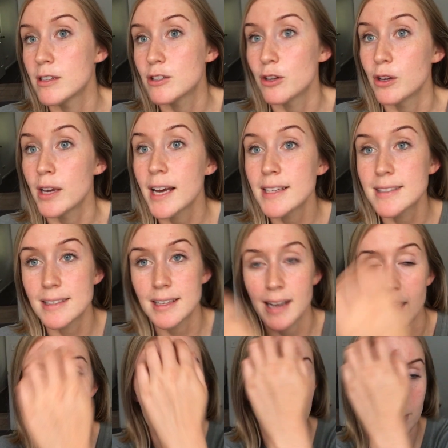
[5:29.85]
So
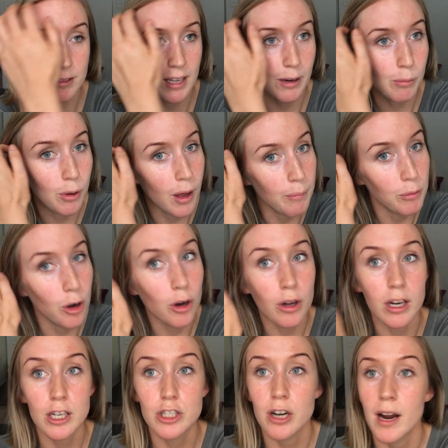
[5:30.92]
yesterday I was like, well, I'm not
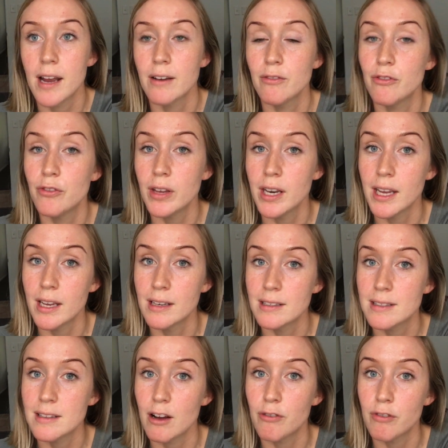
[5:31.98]
going to try and fit in
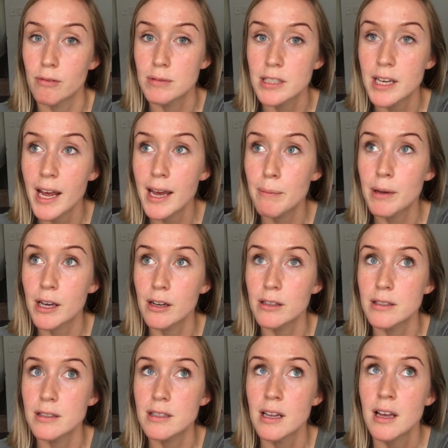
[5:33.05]
stuff from today,
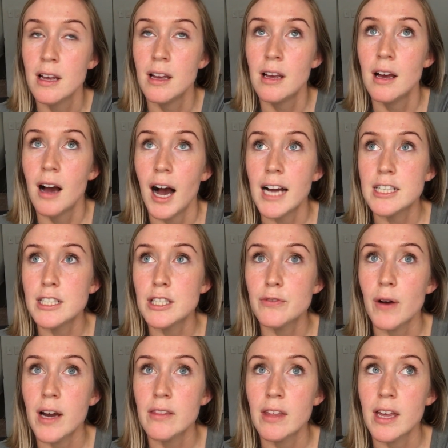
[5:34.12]
because I just
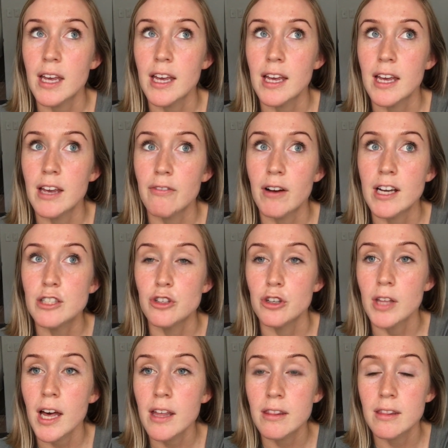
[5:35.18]
find that if I do
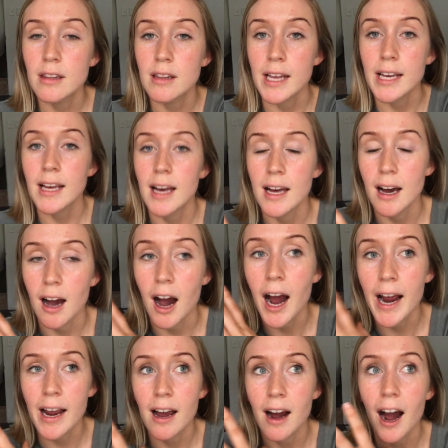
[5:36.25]
that, like
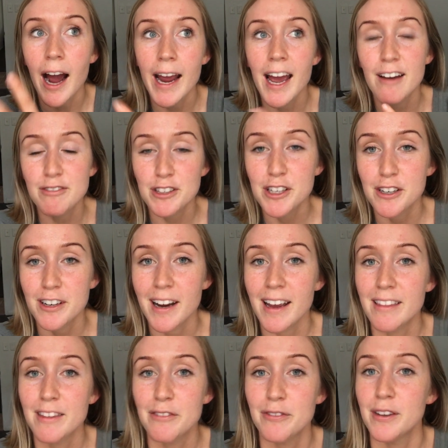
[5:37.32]
I have to
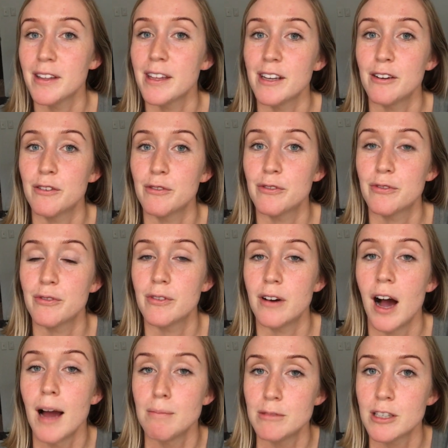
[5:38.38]
create the feeling of
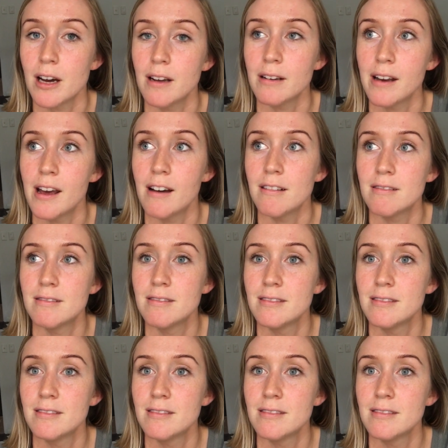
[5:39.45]
I'm done now.